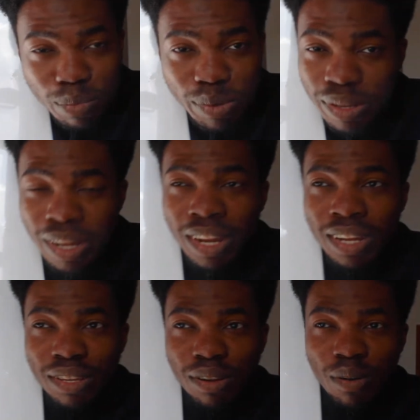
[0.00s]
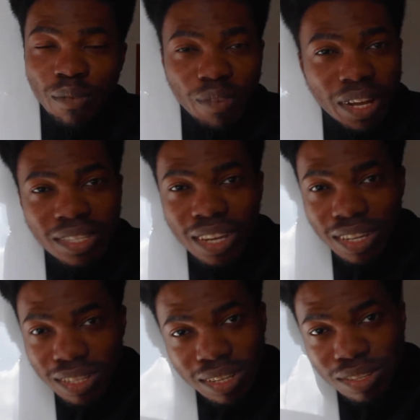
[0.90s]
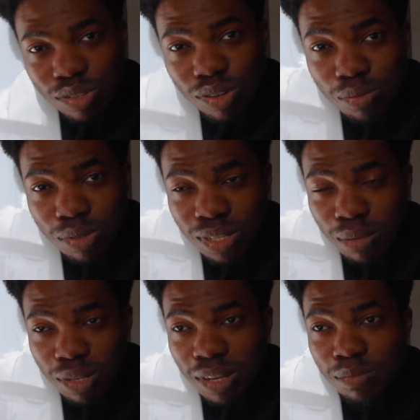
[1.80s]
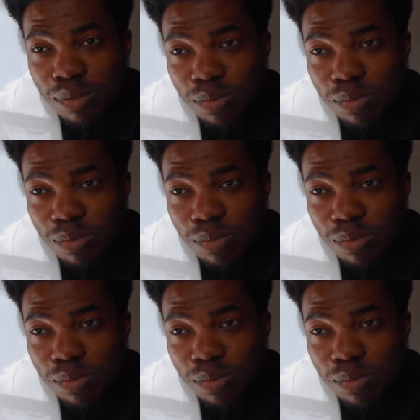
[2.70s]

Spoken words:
but you know what, Flying Tiger does the job sometimes.